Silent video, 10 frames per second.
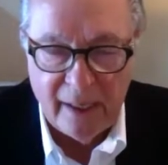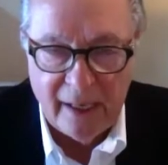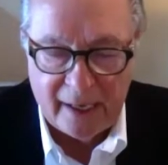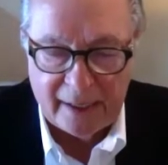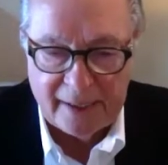
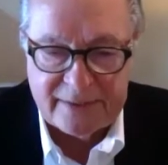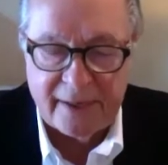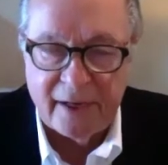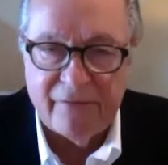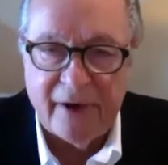And I
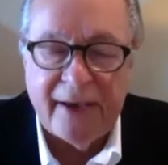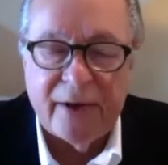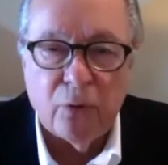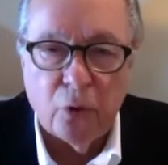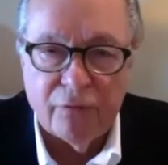said, if I
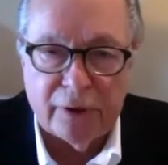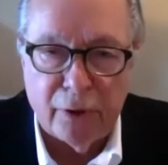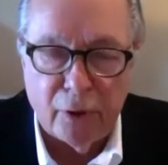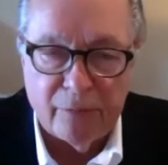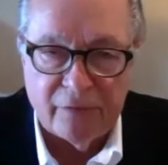don't
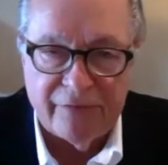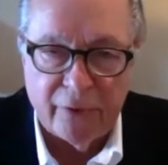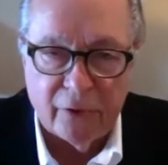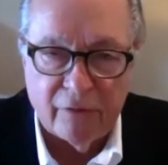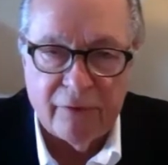overcome the
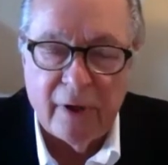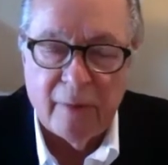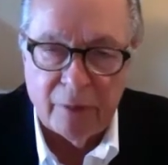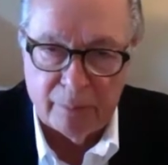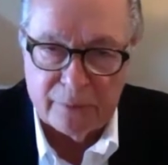fear of
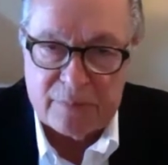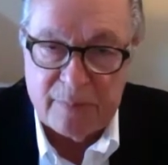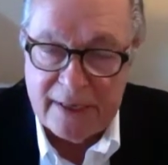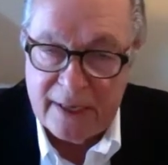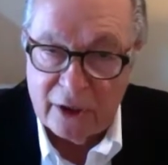public
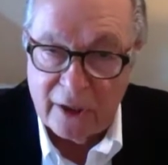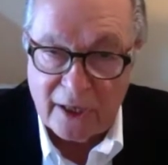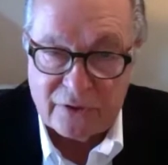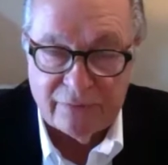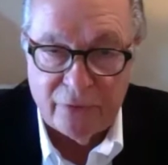speaking,
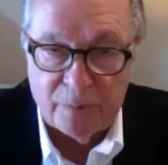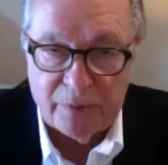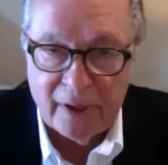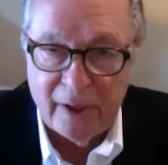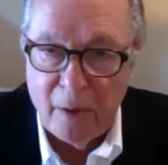
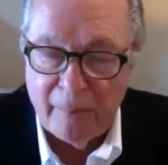glossophobia,